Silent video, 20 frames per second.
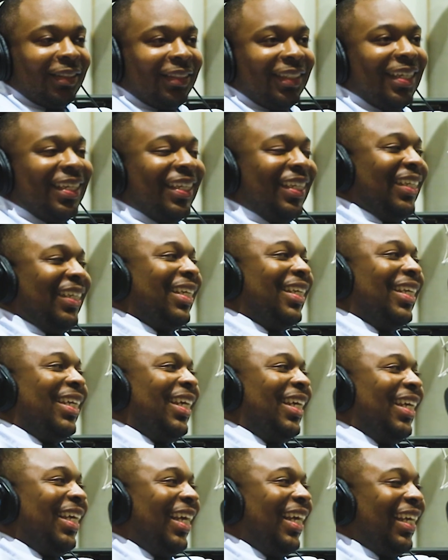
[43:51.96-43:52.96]
I'm gonna say Happy
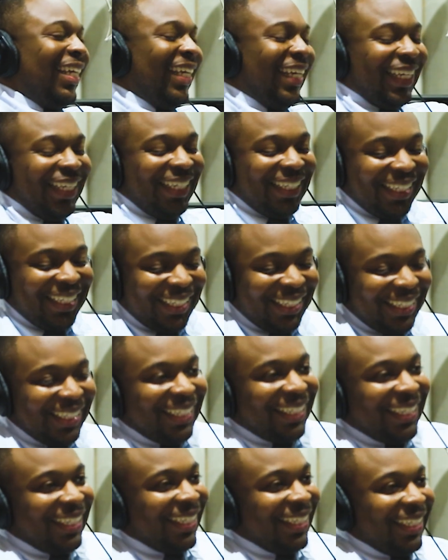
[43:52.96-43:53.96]
Father's Day to